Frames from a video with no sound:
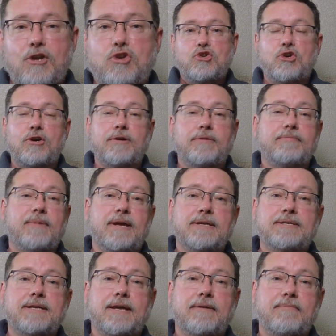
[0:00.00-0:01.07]
Sure,
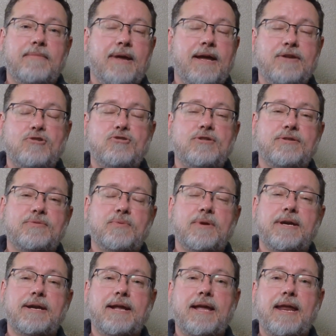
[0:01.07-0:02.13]
I said. I just
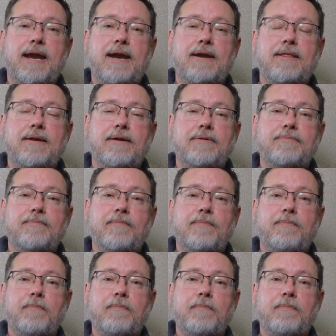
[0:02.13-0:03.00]
wanted to get out of there.